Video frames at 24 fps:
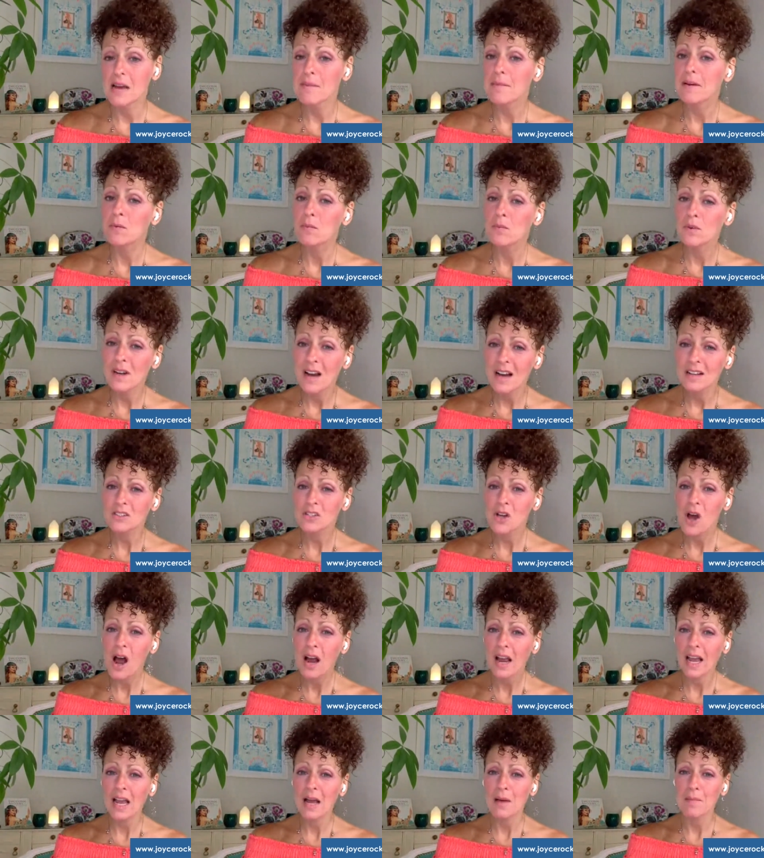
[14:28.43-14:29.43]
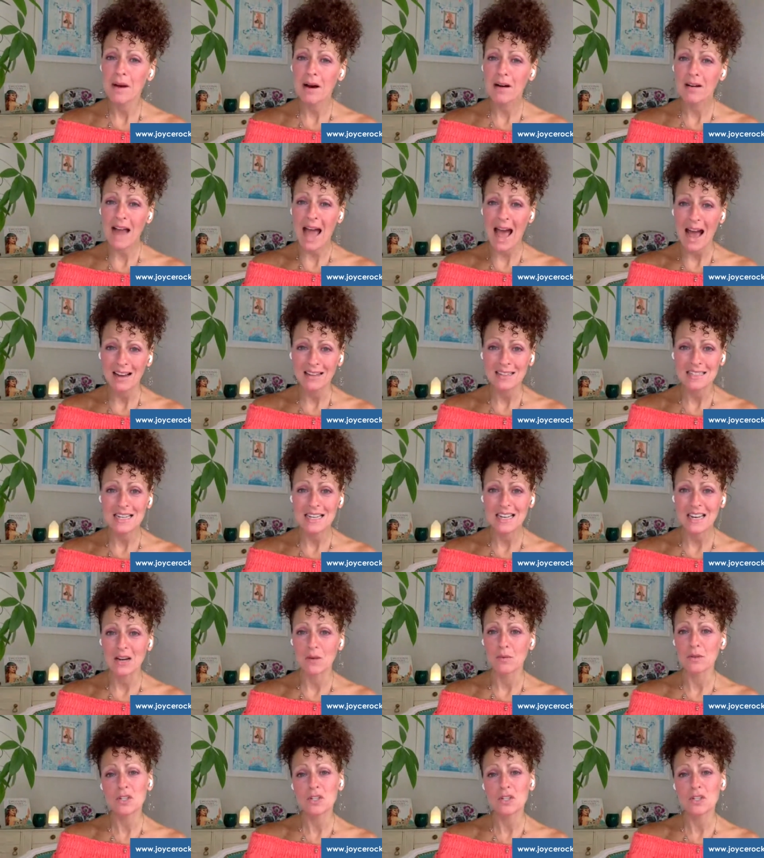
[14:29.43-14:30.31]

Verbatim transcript: I mean, we're not talking about acne here.